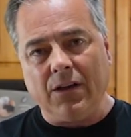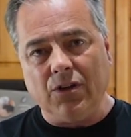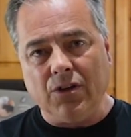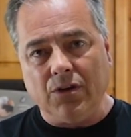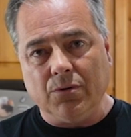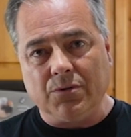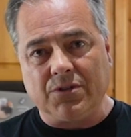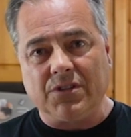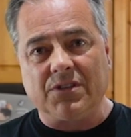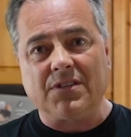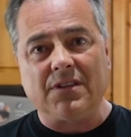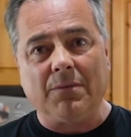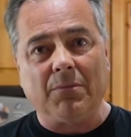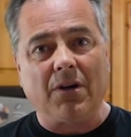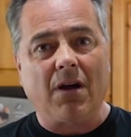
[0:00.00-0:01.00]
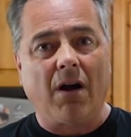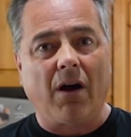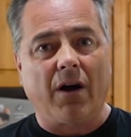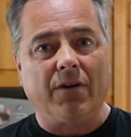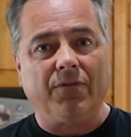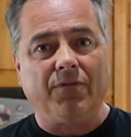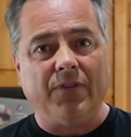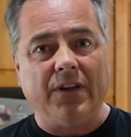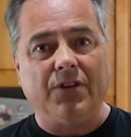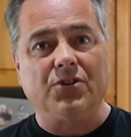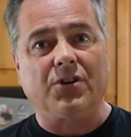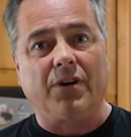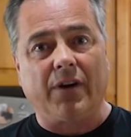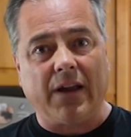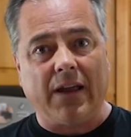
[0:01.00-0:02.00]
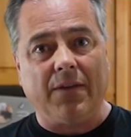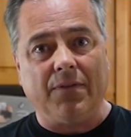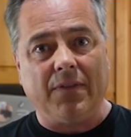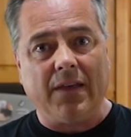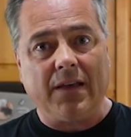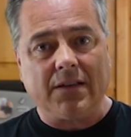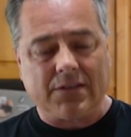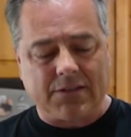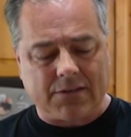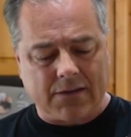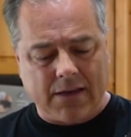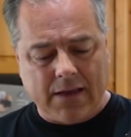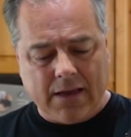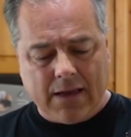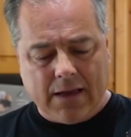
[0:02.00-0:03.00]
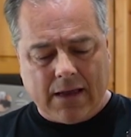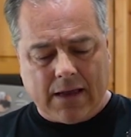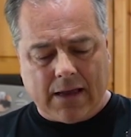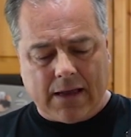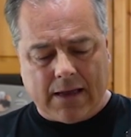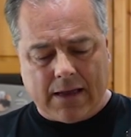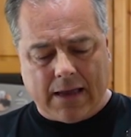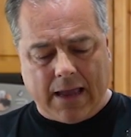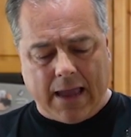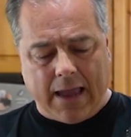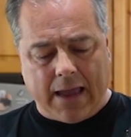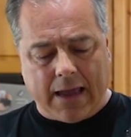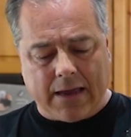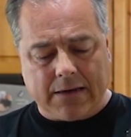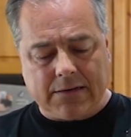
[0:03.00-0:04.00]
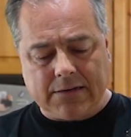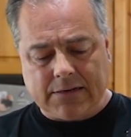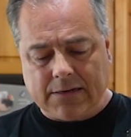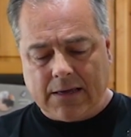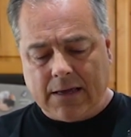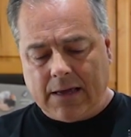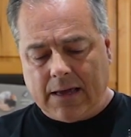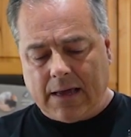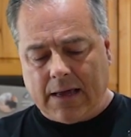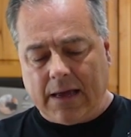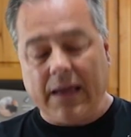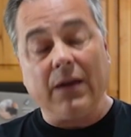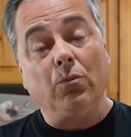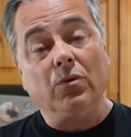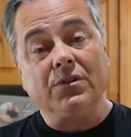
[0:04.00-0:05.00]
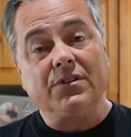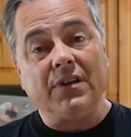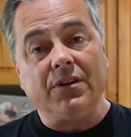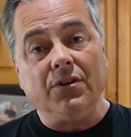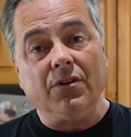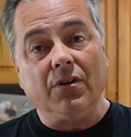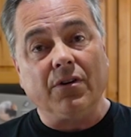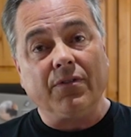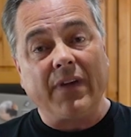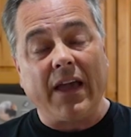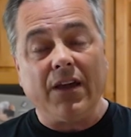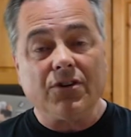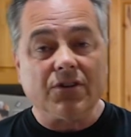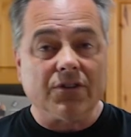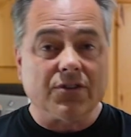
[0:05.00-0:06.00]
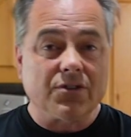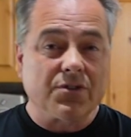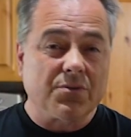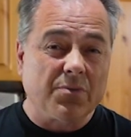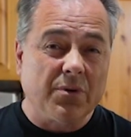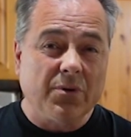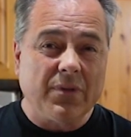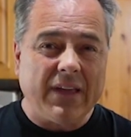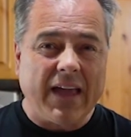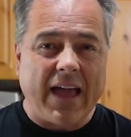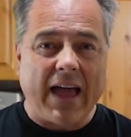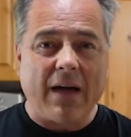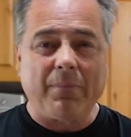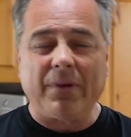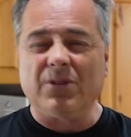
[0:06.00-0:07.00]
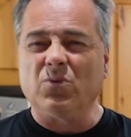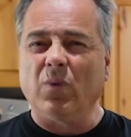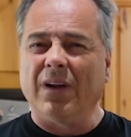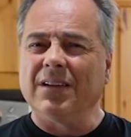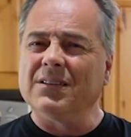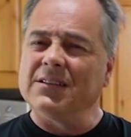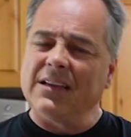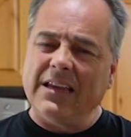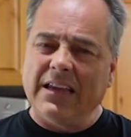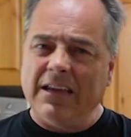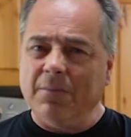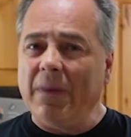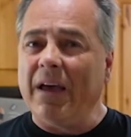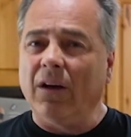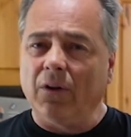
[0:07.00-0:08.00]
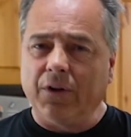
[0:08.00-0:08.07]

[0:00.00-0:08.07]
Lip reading: use the SIM card feature in this, and it will send you notifications through the app as well as email